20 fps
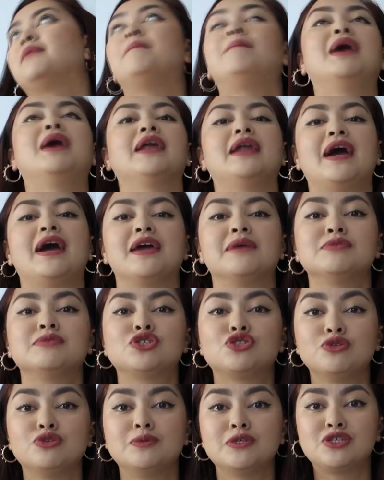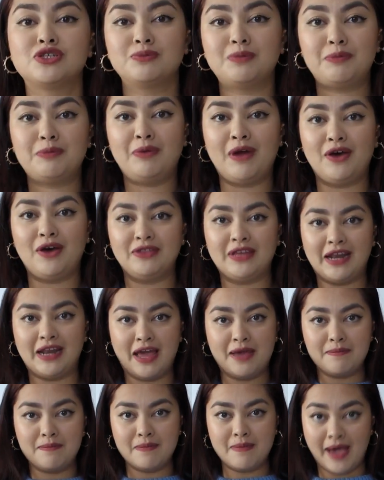But I am super, super proud that
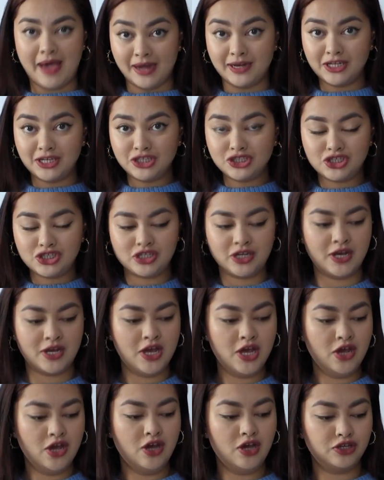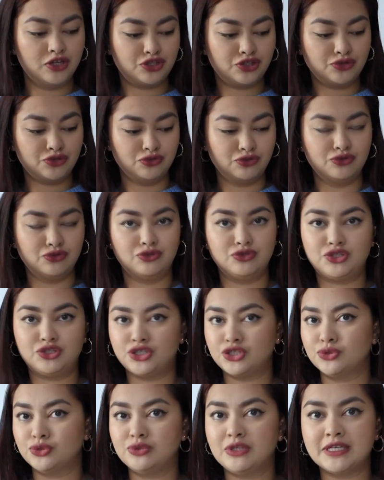I managed to
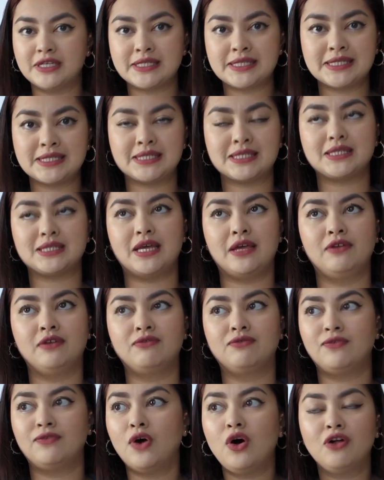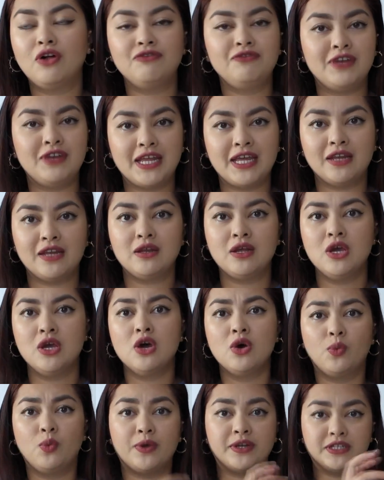do this involved knit
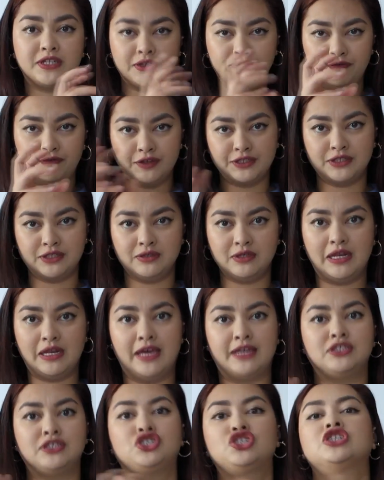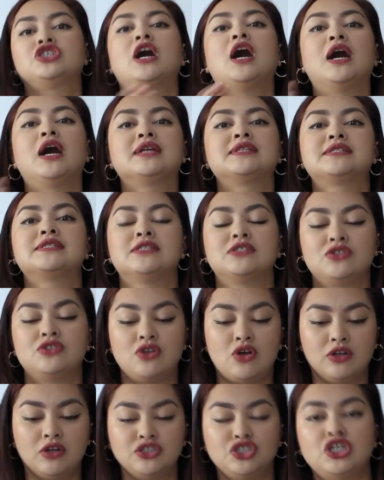with different, like, charts. It's
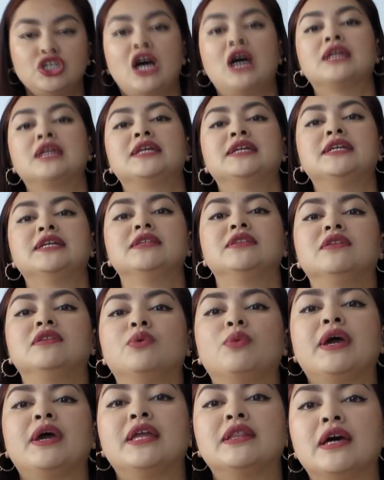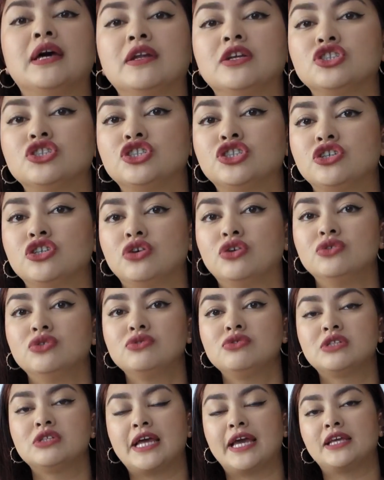not charted in the way that it
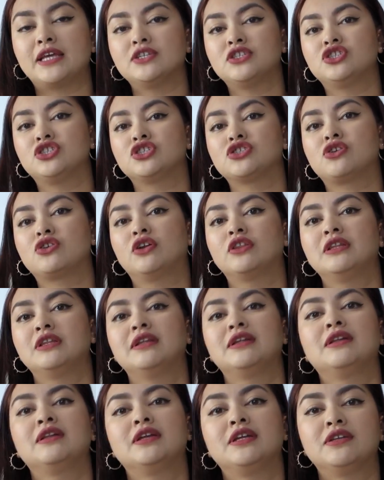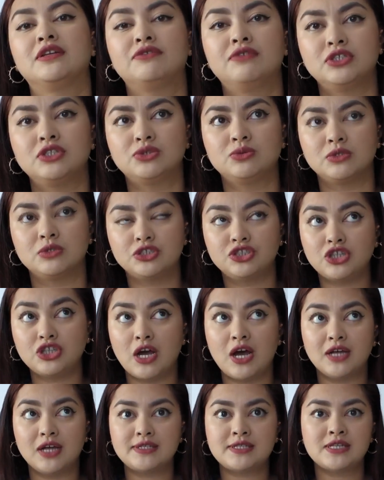shows. Like, it's just got the little individual
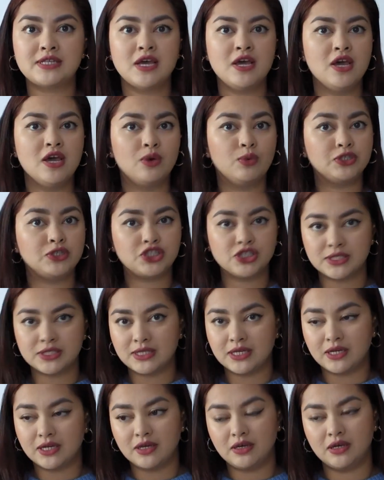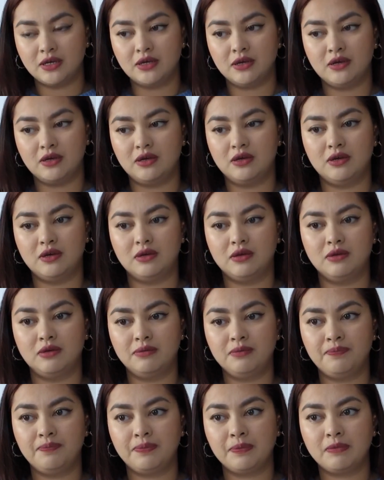charts, which is
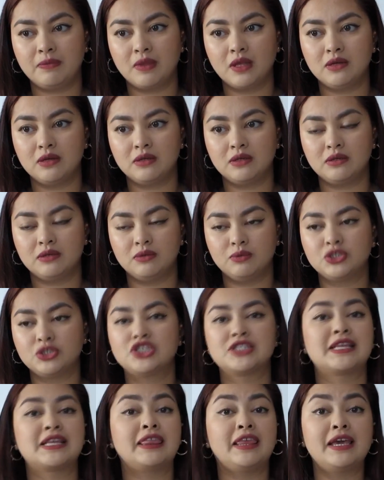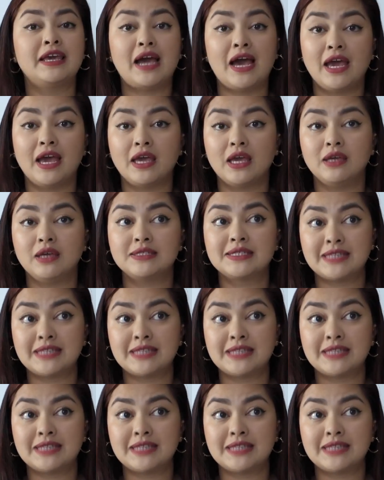a thing I